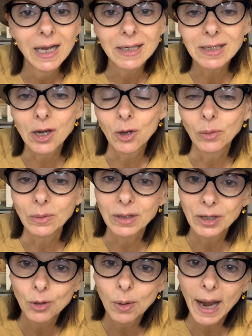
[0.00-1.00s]
So
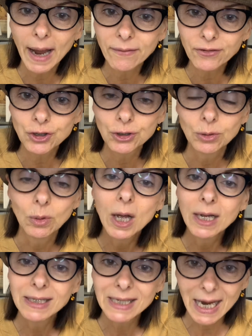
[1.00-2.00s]
you have to
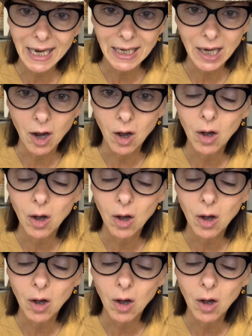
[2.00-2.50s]
take